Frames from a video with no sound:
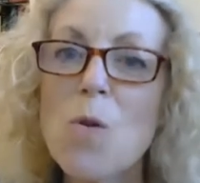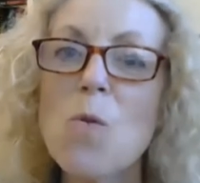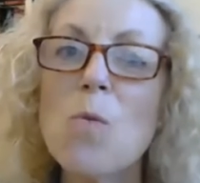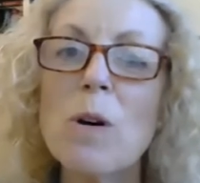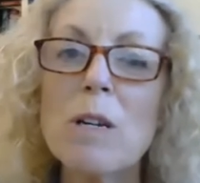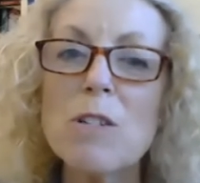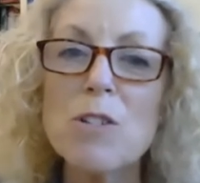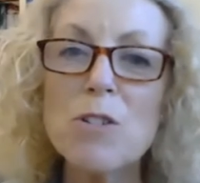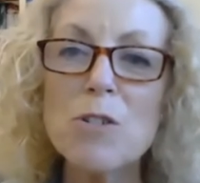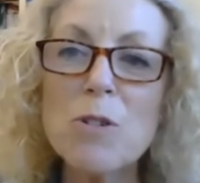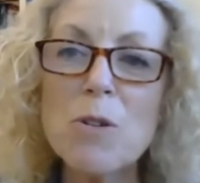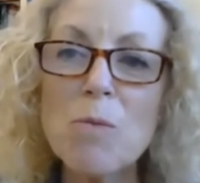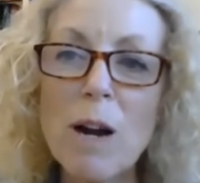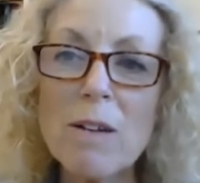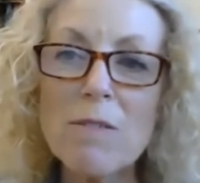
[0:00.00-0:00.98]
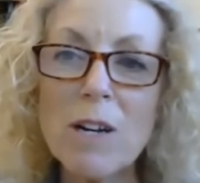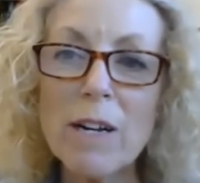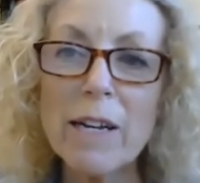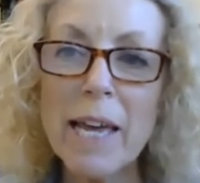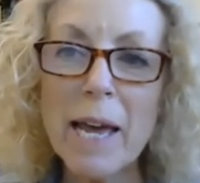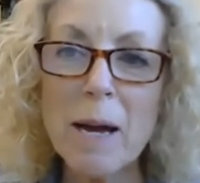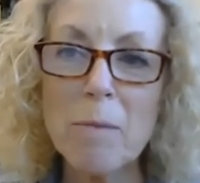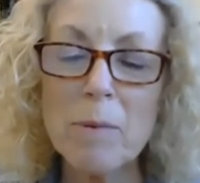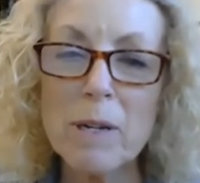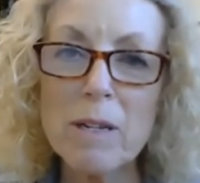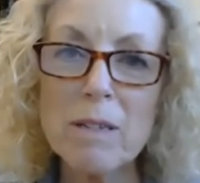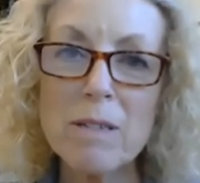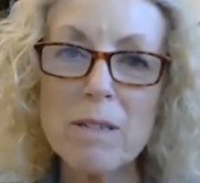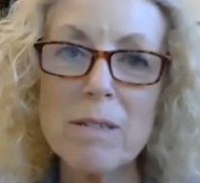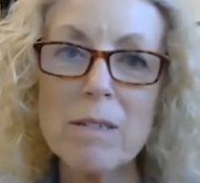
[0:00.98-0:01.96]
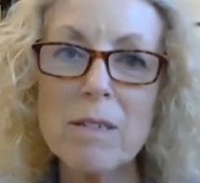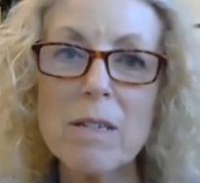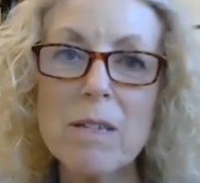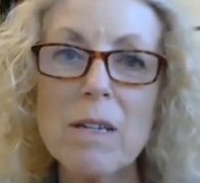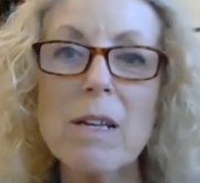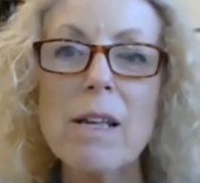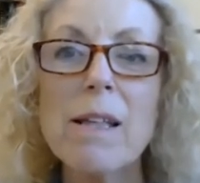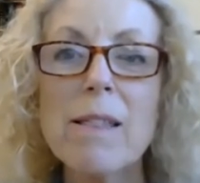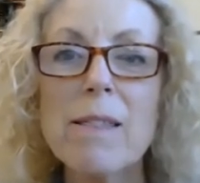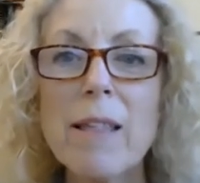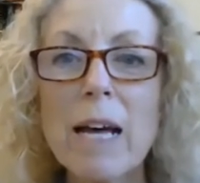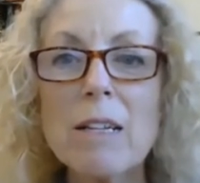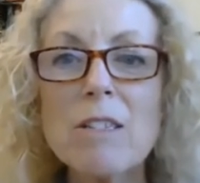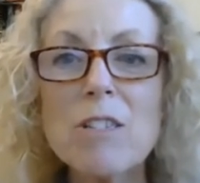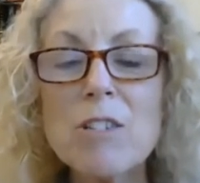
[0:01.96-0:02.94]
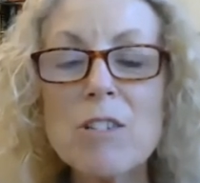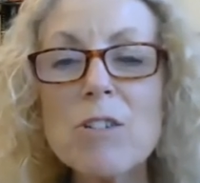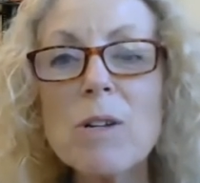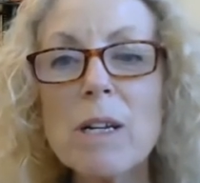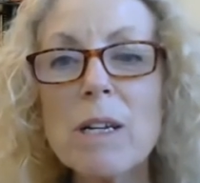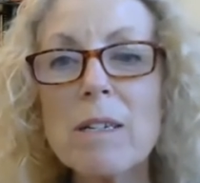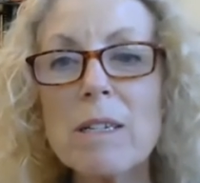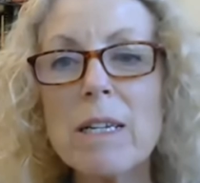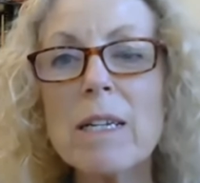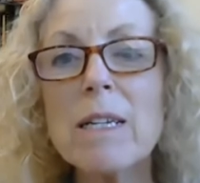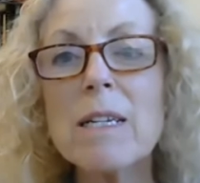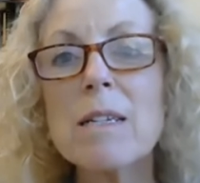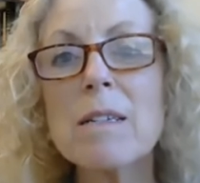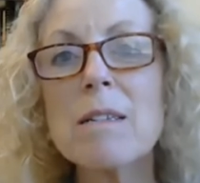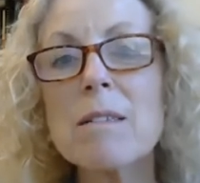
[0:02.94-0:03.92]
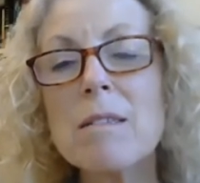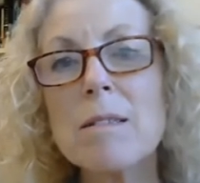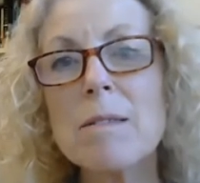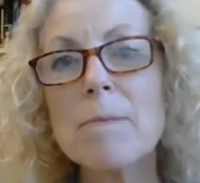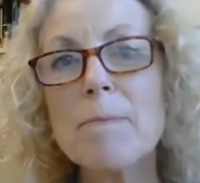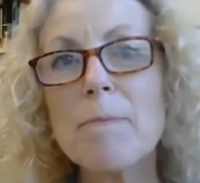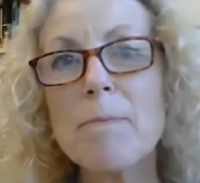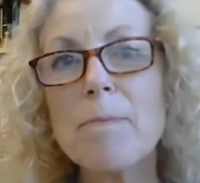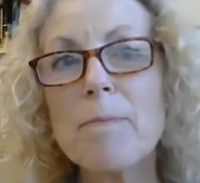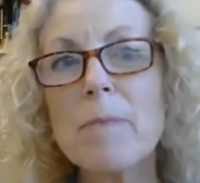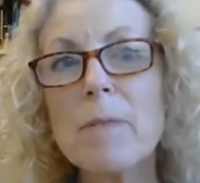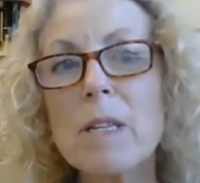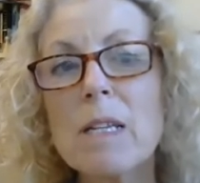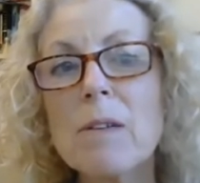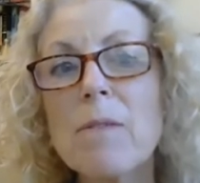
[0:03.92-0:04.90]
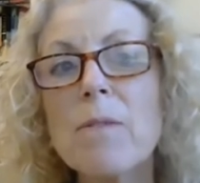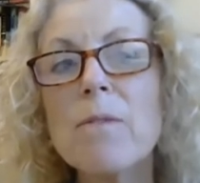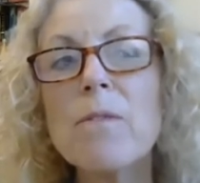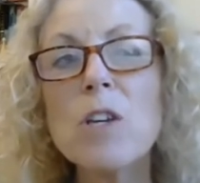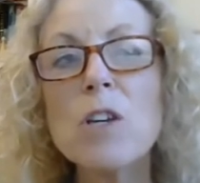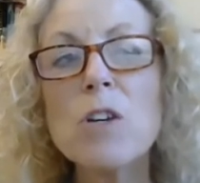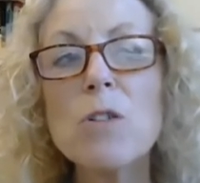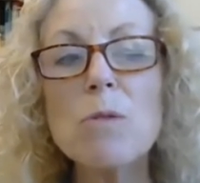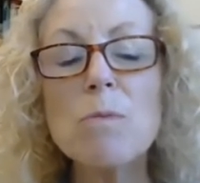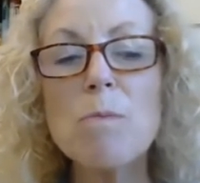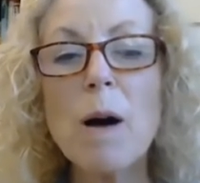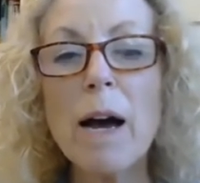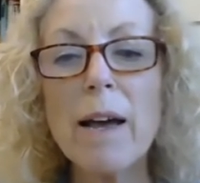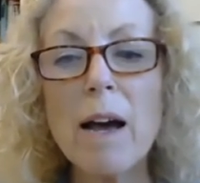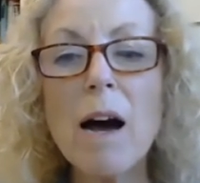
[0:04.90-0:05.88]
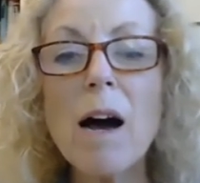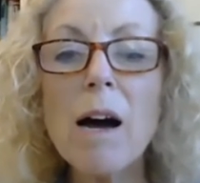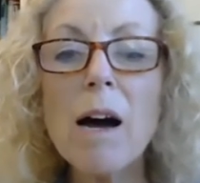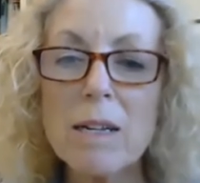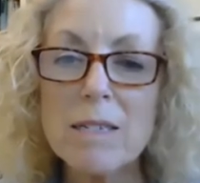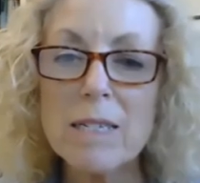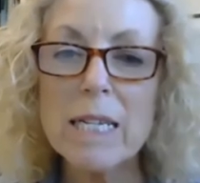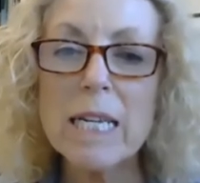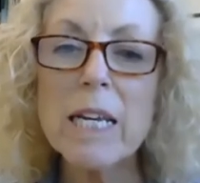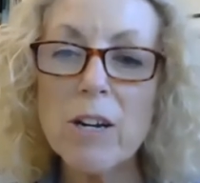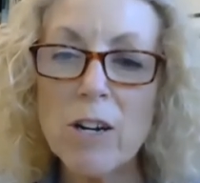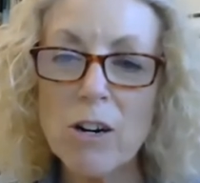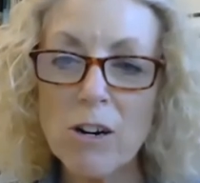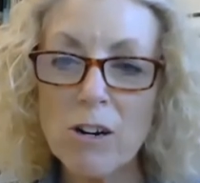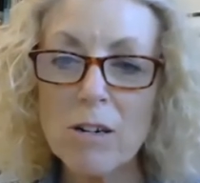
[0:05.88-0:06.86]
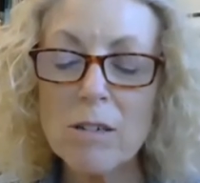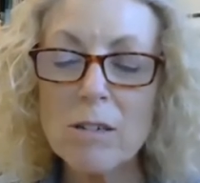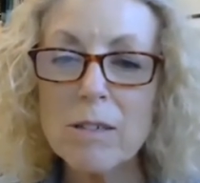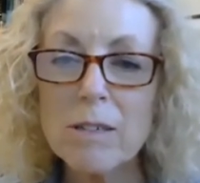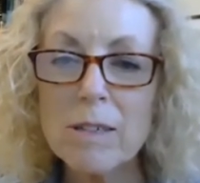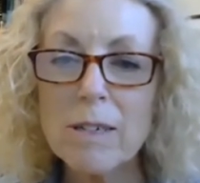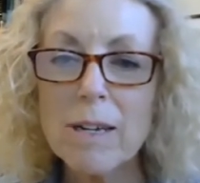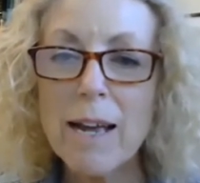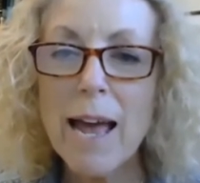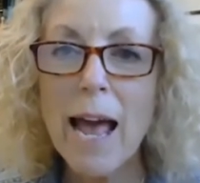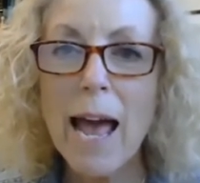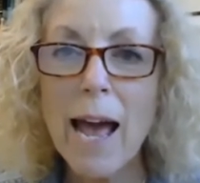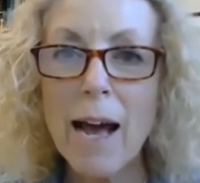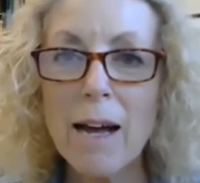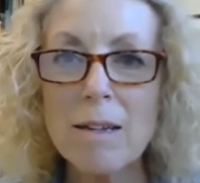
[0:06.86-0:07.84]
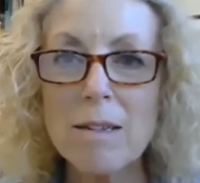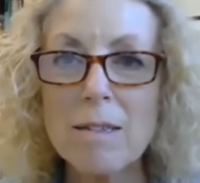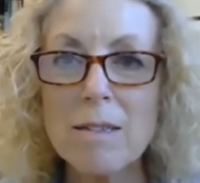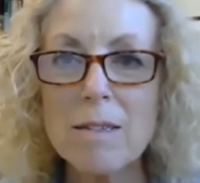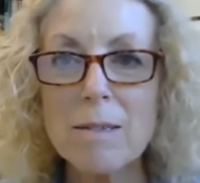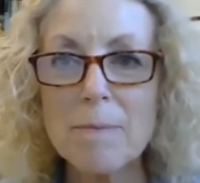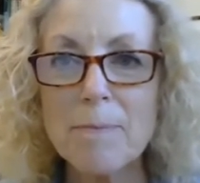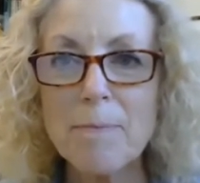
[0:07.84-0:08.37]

When a student arrives on campus, that student is viewed by us here as,